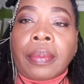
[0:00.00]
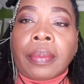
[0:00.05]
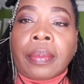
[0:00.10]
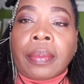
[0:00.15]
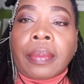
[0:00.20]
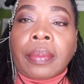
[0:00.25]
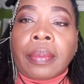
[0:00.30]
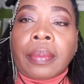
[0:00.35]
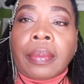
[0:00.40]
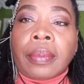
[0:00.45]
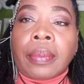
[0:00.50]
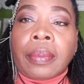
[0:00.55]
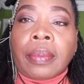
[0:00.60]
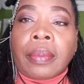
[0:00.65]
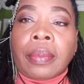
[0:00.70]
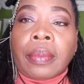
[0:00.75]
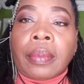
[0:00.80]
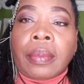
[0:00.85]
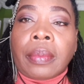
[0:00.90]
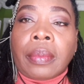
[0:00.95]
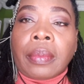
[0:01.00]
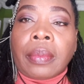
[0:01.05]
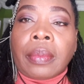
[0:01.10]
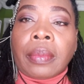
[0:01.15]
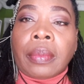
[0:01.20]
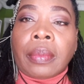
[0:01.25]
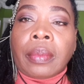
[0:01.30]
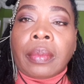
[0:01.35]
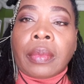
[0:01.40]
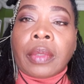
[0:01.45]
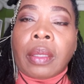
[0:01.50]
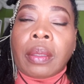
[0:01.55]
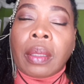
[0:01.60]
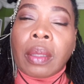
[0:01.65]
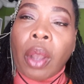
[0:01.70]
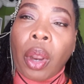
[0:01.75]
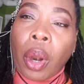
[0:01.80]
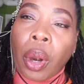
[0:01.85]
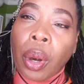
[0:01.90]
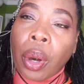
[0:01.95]
Excuse me.
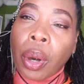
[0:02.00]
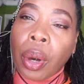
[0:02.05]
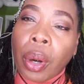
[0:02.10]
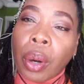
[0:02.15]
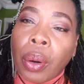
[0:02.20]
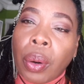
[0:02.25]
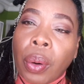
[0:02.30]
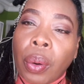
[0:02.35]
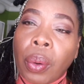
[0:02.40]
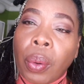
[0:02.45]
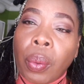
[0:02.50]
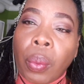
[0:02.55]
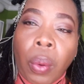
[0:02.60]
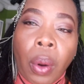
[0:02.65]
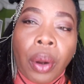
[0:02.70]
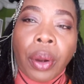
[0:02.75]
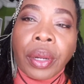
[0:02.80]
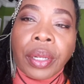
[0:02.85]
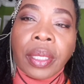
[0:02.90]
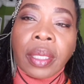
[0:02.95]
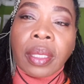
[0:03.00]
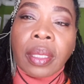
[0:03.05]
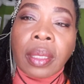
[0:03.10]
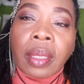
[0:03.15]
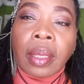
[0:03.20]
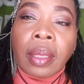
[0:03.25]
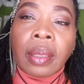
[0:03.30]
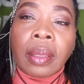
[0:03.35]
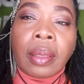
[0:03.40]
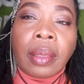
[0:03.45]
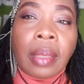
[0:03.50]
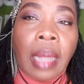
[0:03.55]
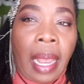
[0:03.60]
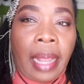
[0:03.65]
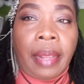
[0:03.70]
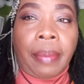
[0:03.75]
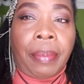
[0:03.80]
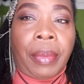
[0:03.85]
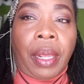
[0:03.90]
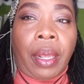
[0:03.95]
So it's easy to
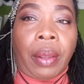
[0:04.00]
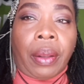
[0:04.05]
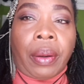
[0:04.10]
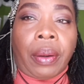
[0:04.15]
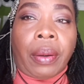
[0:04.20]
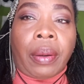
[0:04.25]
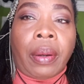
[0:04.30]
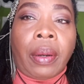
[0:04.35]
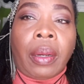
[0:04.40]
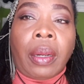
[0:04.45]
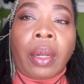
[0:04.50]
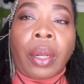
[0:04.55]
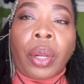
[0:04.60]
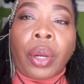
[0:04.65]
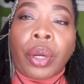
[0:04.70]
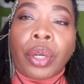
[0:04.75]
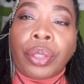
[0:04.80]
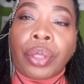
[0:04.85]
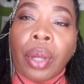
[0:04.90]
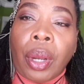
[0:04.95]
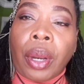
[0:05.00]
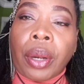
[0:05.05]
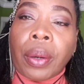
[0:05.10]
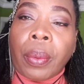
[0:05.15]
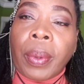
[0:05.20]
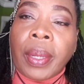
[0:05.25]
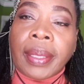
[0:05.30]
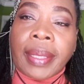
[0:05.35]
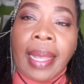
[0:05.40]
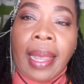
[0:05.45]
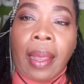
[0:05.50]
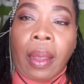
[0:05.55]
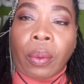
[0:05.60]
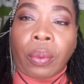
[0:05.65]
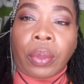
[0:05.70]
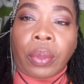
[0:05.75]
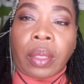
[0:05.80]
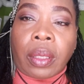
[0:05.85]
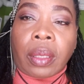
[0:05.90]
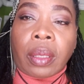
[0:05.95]
get caught up in their euphoria.
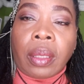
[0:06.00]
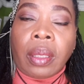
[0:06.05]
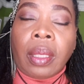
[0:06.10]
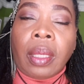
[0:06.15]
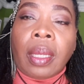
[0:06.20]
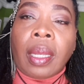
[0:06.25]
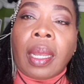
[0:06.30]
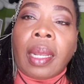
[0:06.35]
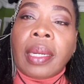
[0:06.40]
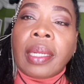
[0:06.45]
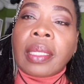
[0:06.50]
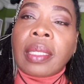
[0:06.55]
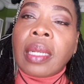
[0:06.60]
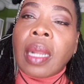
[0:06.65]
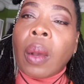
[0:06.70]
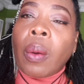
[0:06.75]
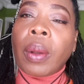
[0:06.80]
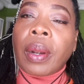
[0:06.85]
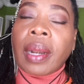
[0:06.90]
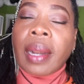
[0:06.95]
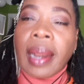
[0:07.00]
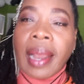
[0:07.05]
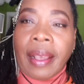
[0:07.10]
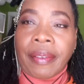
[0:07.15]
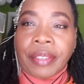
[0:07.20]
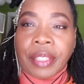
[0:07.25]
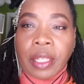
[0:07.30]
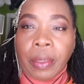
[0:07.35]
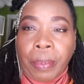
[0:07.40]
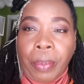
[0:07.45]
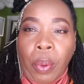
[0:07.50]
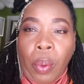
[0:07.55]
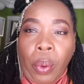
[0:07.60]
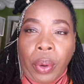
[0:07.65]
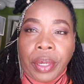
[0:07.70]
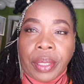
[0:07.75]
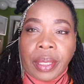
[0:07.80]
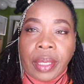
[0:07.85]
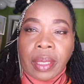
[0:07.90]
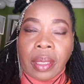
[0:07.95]
There was this fantastic
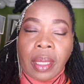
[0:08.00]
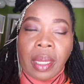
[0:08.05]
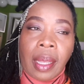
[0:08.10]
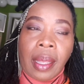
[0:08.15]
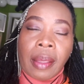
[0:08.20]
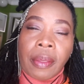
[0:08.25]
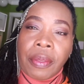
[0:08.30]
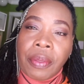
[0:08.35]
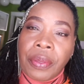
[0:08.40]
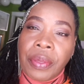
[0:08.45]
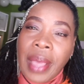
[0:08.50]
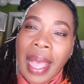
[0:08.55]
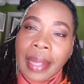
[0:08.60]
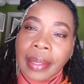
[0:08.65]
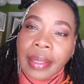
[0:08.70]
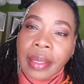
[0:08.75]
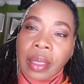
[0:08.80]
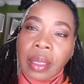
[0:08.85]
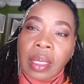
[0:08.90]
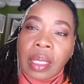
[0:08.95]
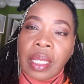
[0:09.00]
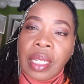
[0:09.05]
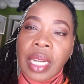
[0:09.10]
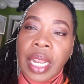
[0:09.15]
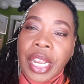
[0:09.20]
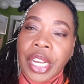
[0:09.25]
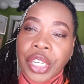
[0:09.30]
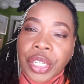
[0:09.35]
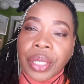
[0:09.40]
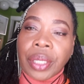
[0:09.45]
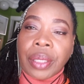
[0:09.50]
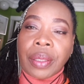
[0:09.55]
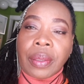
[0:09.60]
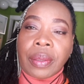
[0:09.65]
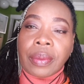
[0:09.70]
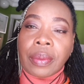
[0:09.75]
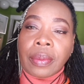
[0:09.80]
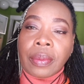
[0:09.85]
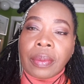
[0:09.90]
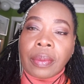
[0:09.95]
idea, fantastic, you know,
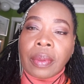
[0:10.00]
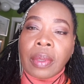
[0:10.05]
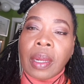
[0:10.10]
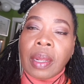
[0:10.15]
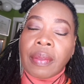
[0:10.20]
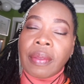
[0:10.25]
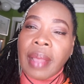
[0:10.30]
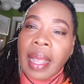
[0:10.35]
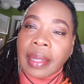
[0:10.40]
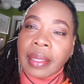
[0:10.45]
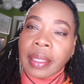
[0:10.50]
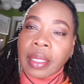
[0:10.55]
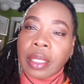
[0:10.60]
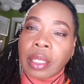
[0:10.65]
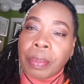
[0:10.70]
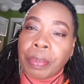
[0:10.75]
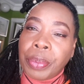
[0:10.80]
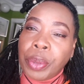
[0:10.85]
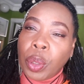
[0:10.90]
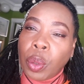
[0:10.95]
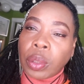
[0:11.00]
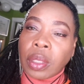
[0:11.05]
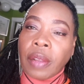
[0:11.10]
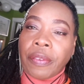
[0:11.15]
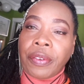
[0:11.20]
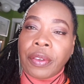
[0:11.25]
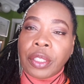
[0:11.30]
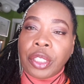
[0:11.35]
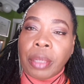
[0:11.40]
stories about how great they are.